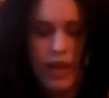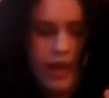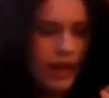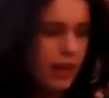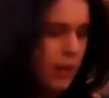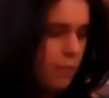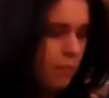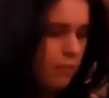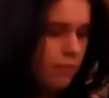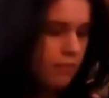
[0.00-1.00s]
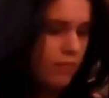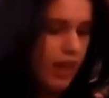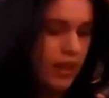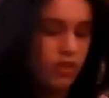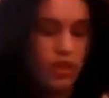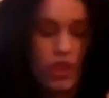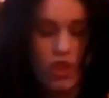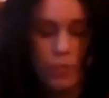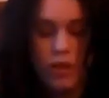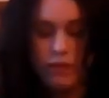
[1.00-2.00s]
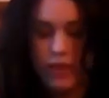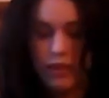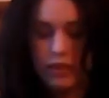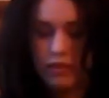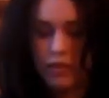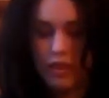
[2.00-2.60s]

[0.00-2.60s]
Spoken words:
And it's done its job so far.